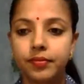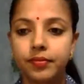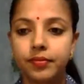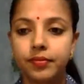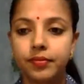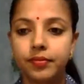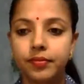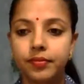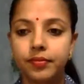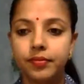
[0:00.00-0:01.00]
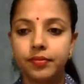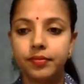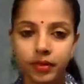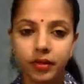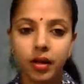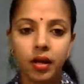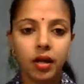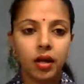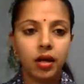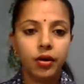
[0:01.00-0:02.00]
Okay, good morning
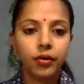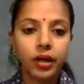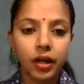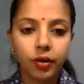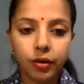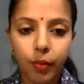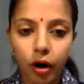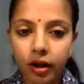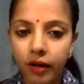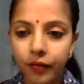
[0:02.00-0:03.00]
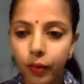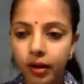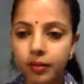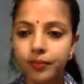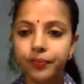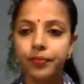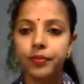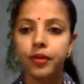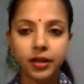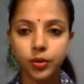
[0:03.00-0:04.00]
everyone. So welcome back to
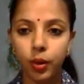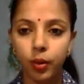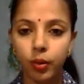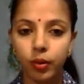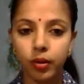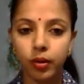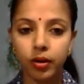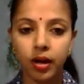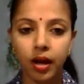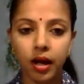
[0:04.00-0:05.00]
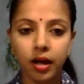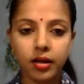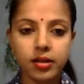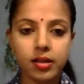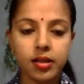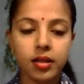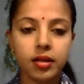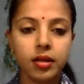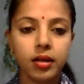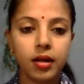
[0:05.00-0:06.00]
our class. Let's
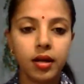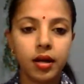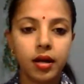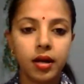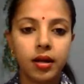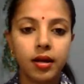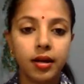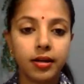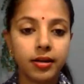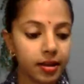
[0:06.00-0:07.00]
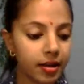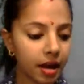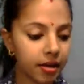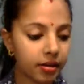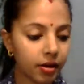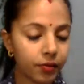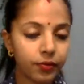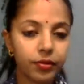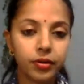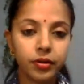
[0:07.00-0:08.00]
start our chapter
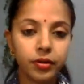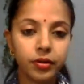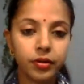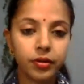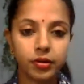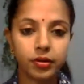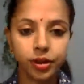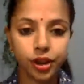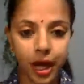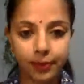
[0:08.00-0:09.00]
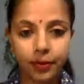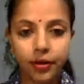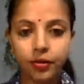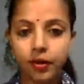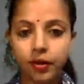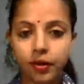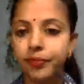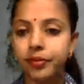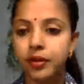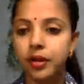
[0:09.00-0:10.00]
today. As we
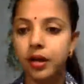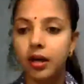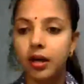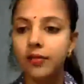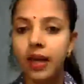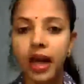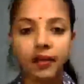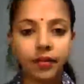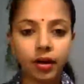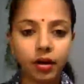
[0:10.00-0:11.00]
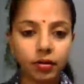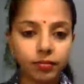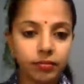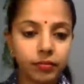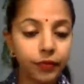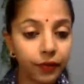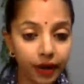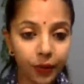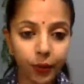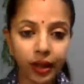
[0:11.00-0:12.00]
were doing a
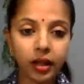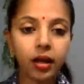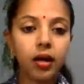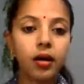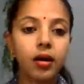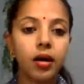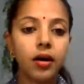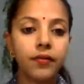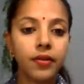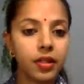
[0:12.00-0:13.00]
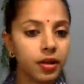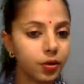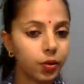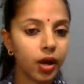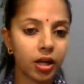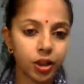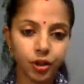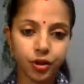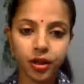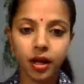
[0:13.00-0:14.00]
visit to Kaziranga and
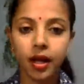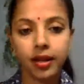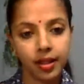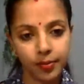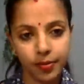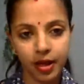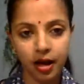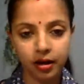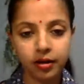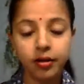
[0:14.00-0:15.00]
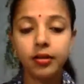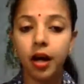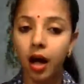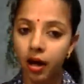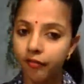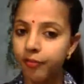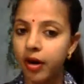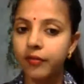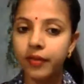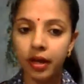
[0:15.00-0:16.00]
Sivasagar. The half part we have already
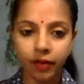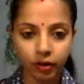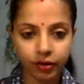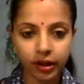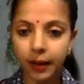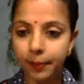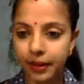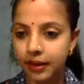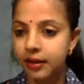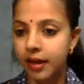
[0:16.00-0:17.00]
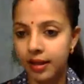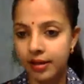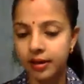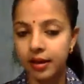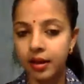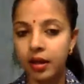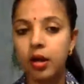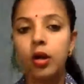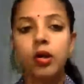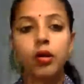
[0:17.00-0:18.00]
completed yesterday. So the other
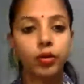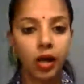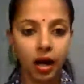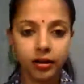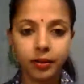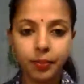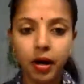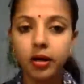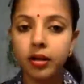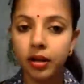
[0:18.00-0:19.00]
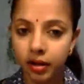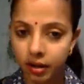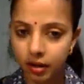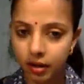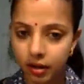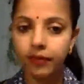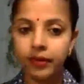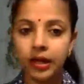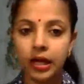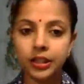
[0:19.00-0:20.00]
part we will continue
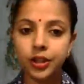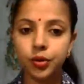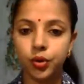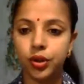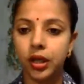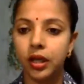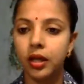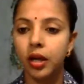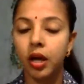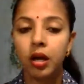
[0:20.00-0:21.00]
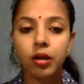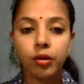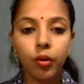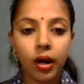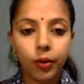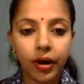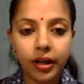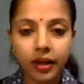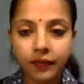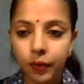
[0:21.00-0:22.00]
today. So are you ready
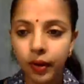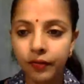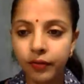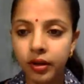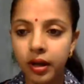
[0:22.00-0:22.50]
everyone for the class?